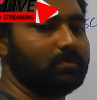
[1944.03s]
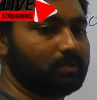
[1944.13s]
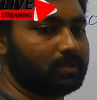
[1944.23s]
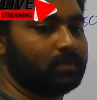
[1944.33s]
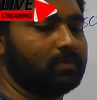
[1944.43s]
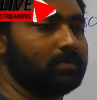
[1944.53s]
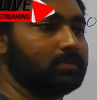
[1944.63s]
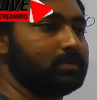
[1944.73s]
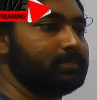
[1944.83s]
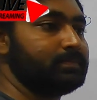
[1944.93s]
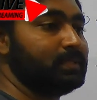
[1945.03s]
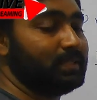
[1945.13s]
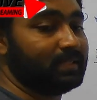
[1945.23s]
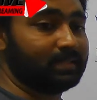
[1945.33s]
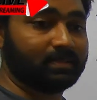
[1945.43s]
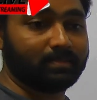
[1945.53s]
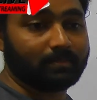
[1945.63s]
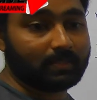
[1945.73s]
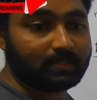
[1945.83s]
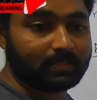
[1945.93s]
okay or not.
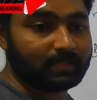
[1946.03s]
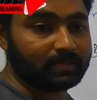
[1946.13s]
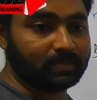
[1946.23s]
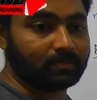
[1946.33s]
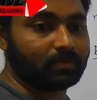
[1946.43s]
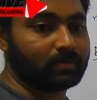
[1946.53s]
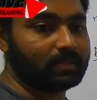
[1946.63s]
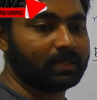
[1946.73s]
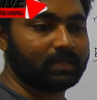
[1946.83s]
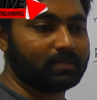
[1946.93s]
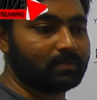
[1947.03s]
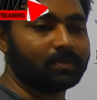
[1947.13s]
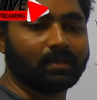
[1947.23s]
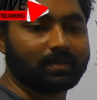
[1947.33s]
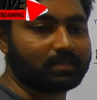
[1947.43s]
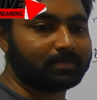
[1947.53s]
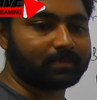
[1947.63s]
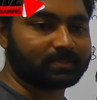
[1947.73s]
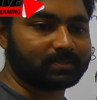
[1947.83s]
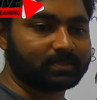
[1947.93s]
Guessing means guessing, so okay, that is not
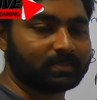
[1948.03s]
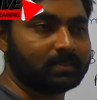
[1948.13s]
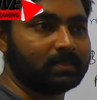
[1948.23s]
100%